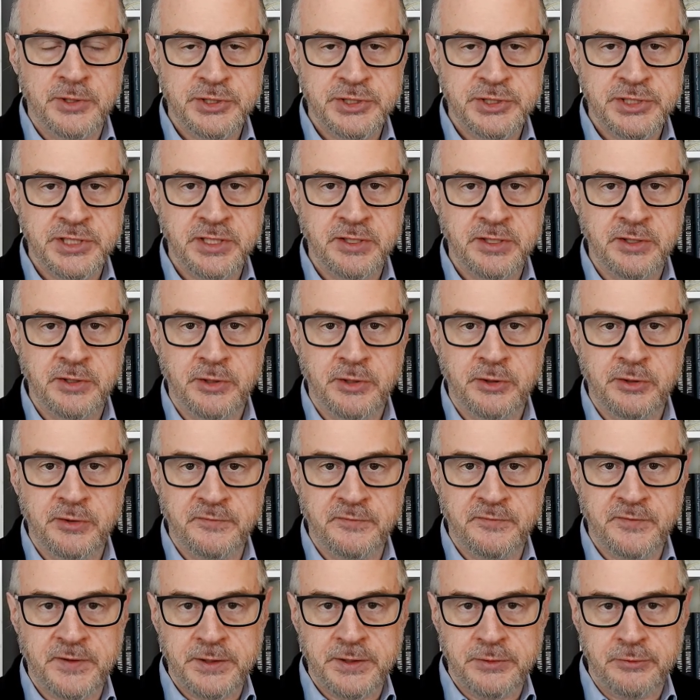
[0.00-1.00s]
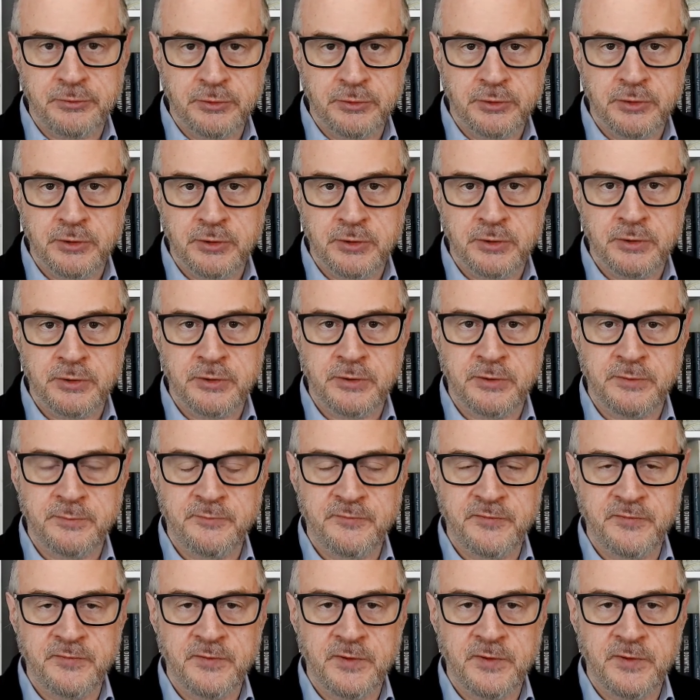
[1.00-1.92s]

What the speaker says: Her father-in-law,